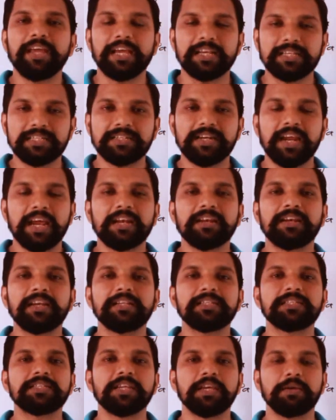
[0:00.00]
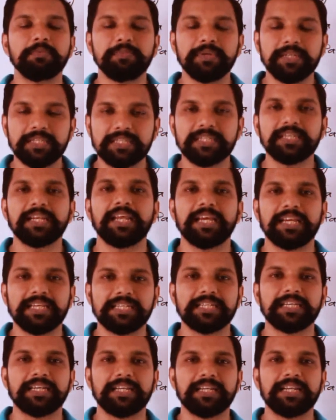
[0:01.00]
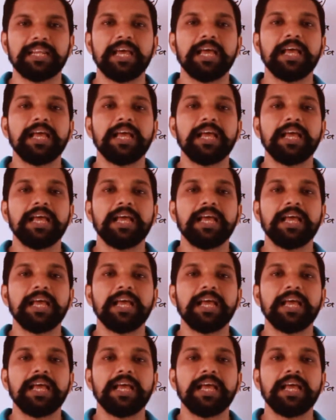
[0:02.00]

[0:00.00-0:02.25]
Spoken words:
extract in steam distillation